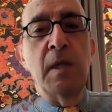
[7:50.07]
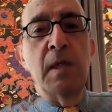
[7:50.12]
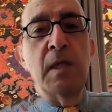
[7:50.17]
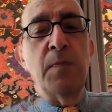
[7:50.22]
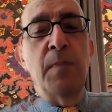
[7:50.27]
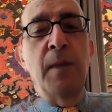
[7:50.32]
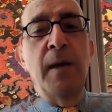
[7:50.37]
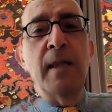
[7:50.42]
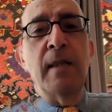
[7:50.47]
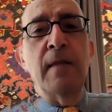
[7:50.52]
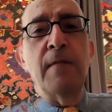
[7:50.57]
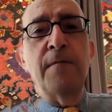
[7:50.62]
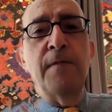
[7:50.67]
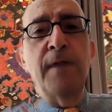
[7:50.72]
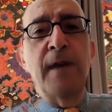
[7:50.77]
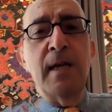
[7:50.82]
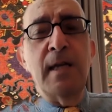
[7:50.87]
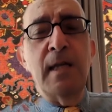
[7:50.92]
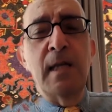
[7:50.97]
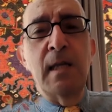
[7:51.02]
despite the
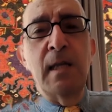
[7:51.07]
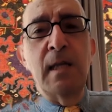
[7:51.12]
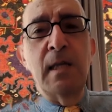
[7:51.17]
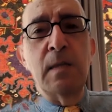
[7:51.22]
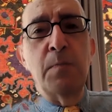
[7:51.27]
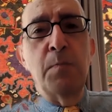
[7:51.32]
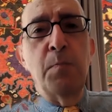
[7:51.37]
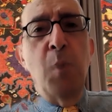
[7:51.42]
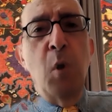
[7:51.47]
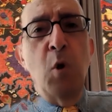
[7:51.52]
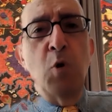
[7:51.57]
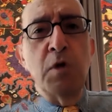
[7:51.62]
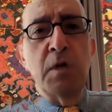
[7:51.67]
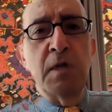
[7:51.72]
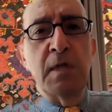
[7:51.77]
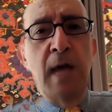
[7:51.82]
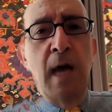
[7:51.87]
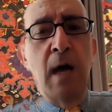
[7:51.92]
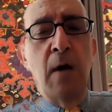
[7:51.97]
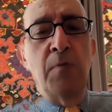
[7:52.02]
fact that it's bogged
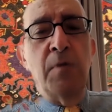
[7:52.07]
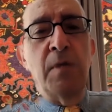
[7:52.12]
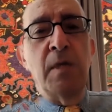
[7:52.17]
down,